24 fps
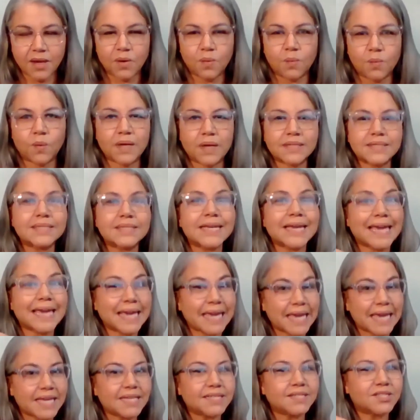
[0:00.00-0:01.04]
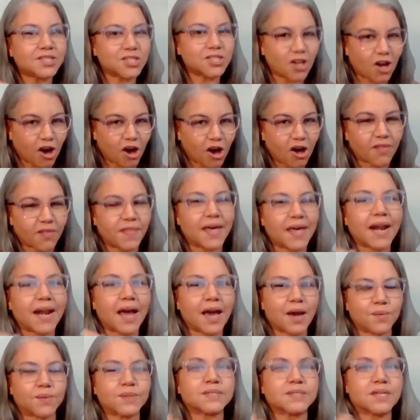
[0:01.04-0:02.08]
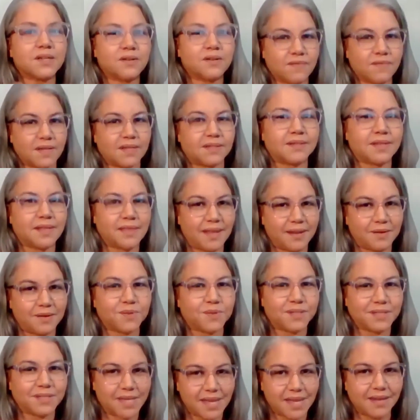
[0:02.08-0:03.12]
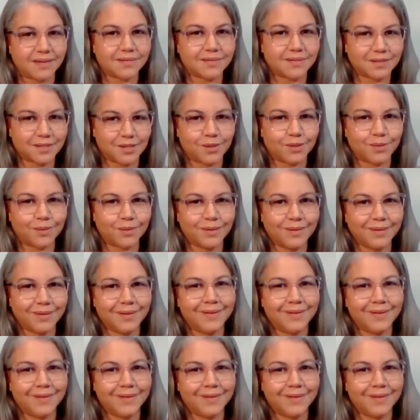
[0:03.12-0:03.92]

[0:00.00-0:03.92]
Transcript: once he saw that I was convinced that was a yes too.